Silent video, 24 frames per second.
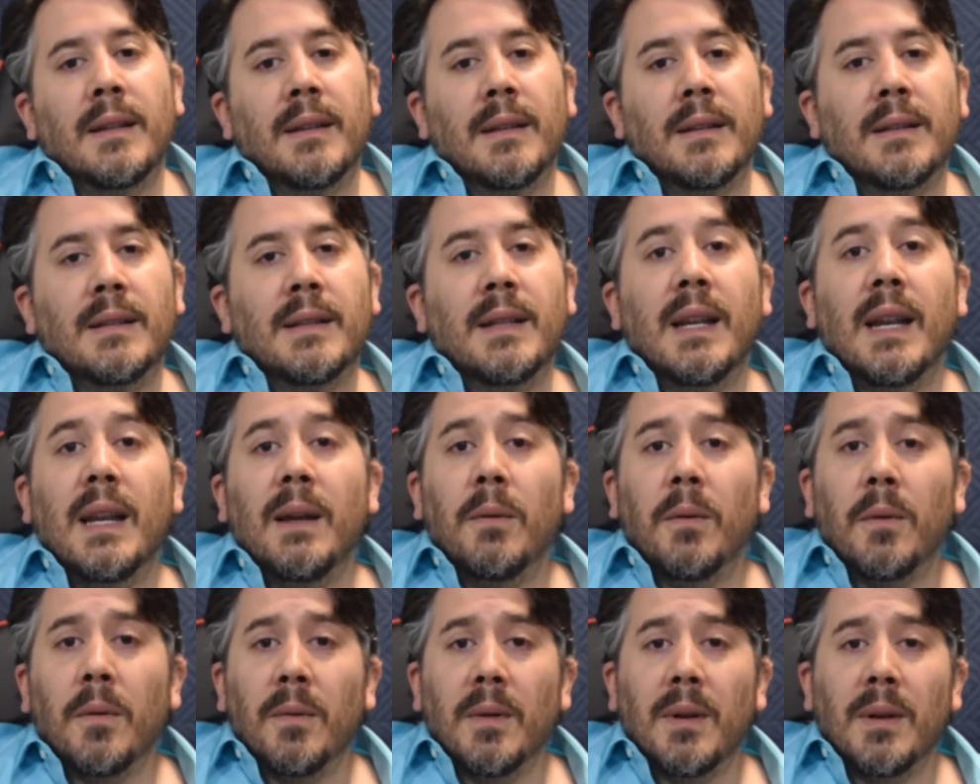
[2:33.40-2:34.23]

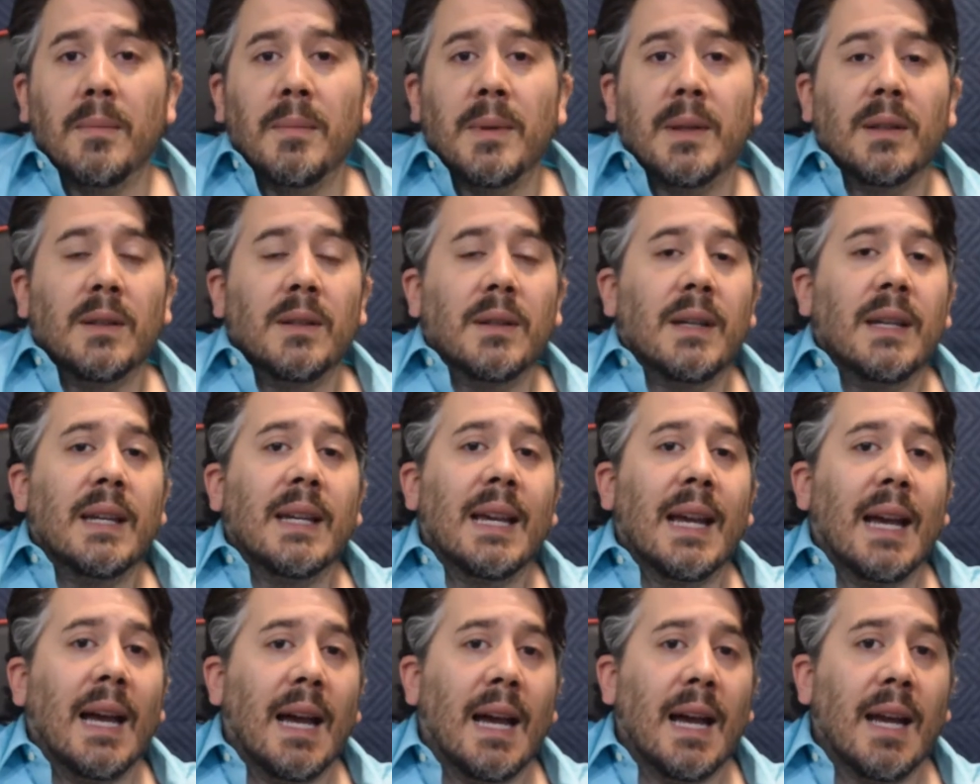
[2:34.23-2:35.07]
Today we're going to be
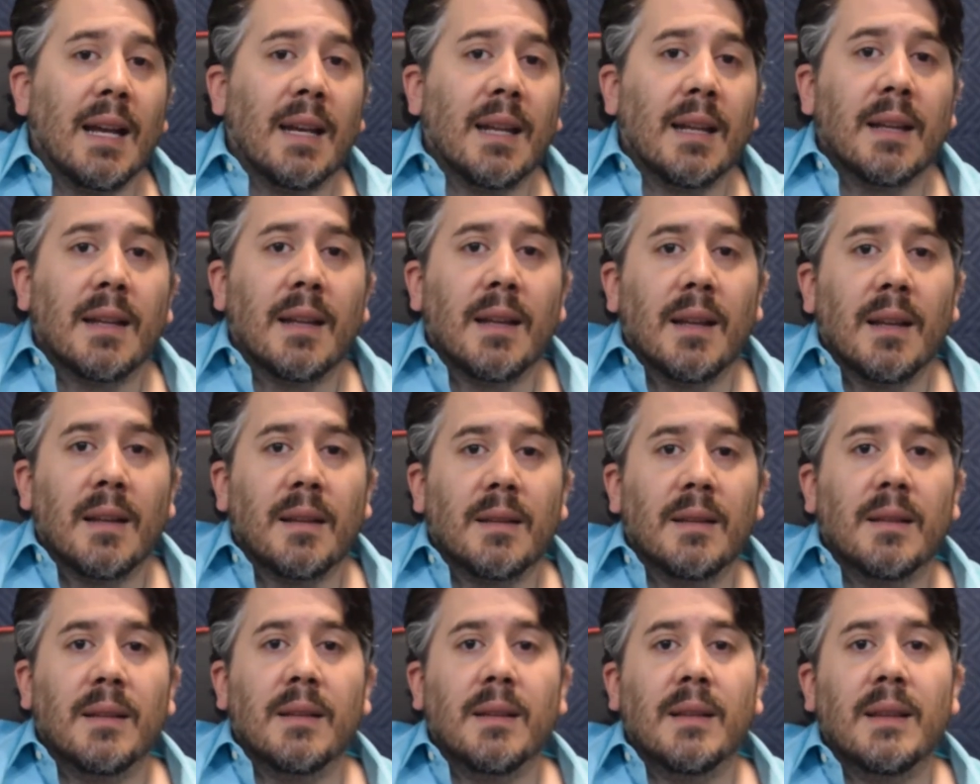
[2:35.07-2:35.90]
looking at
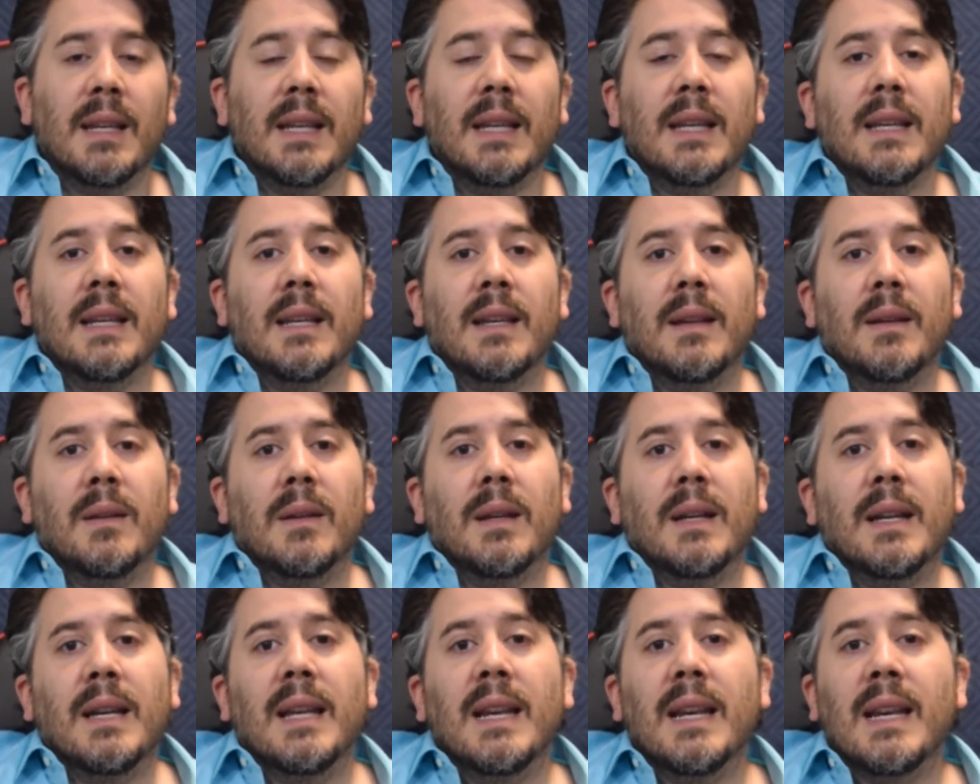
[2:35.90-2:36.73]
the
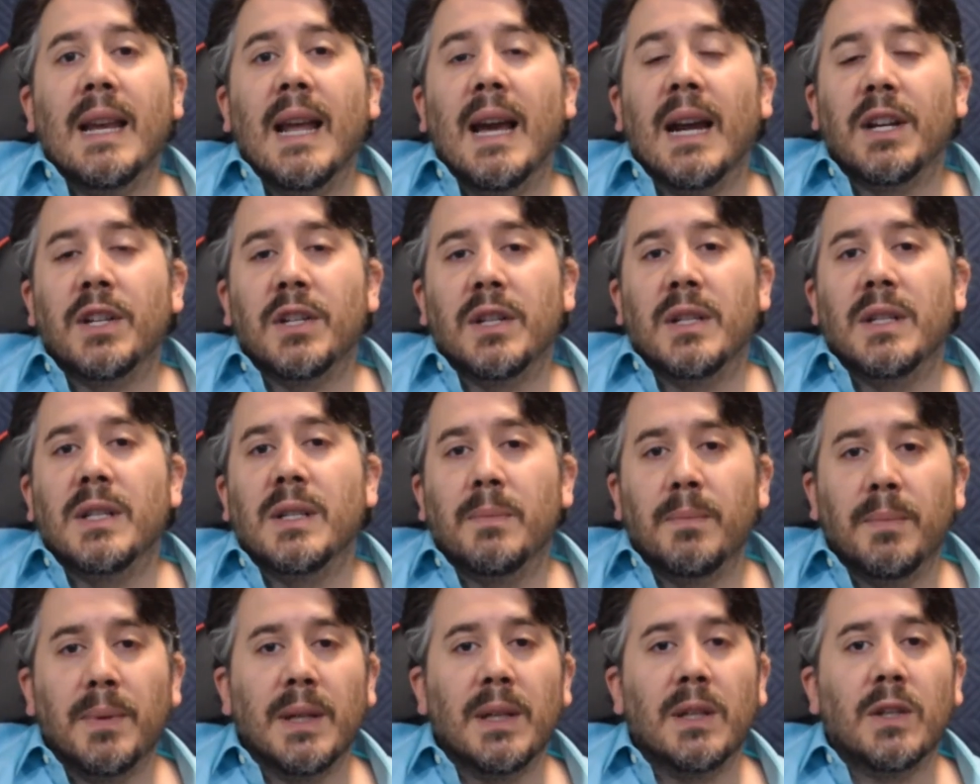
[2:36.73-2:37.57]

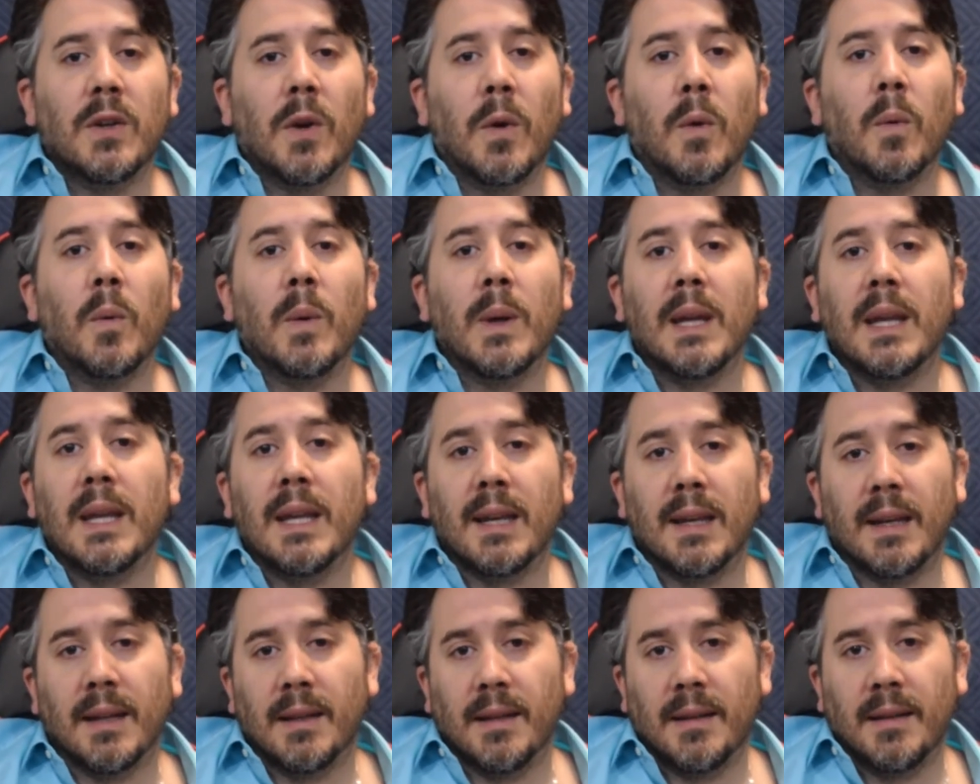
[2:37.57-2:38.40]
connections
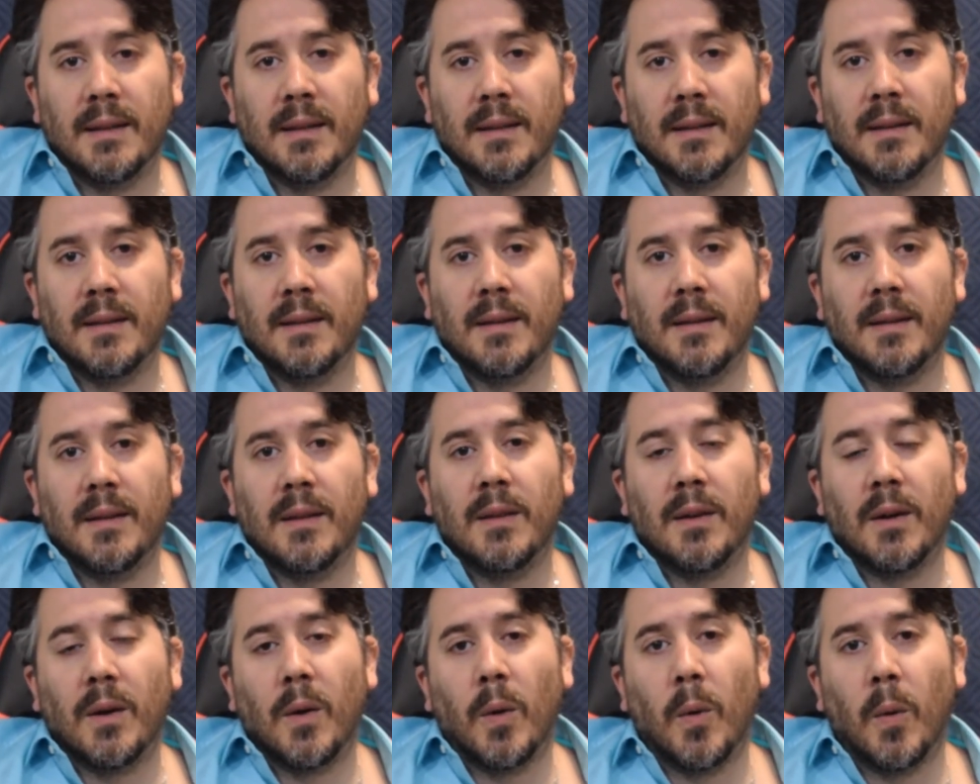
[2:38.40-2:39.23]
between
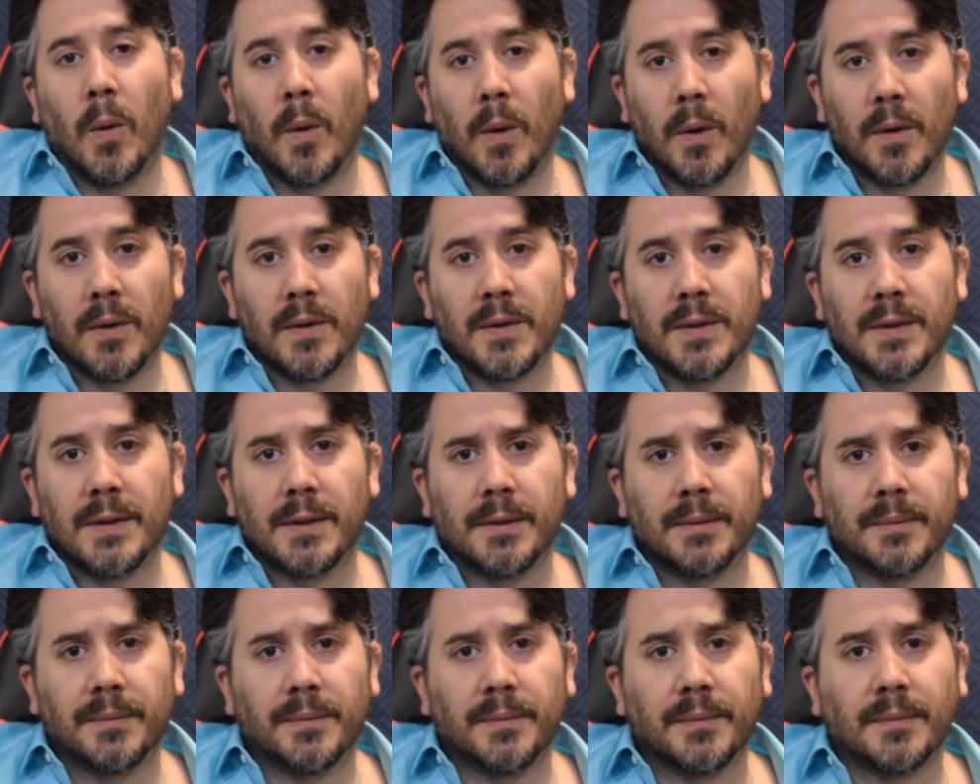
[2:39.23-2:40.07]
the
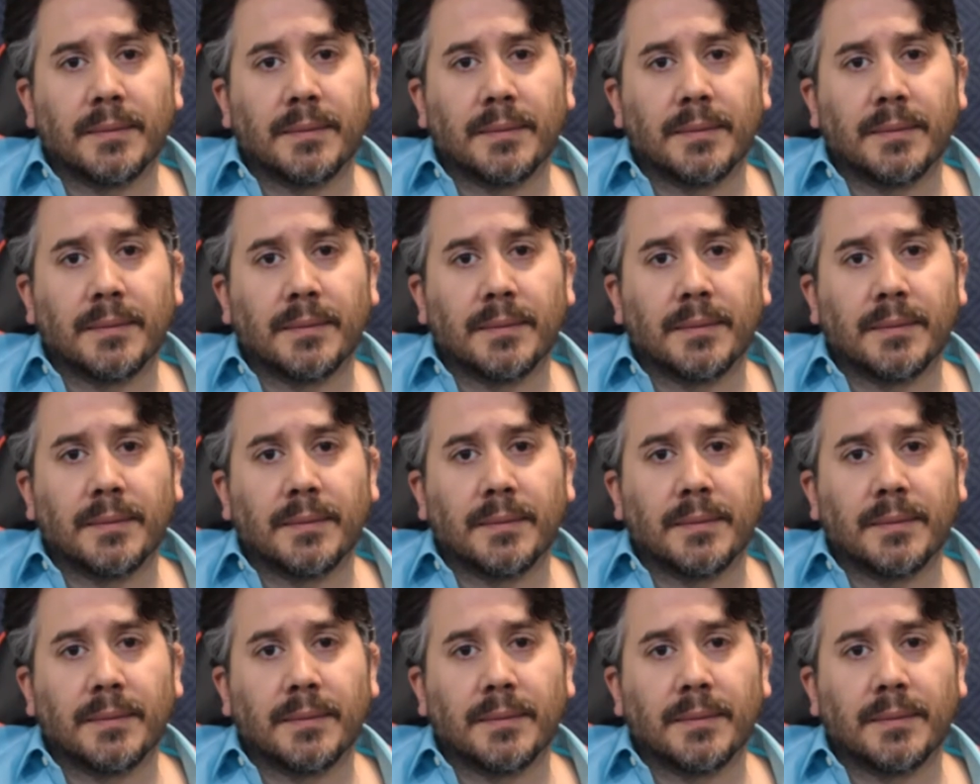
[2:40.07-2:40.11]
chords.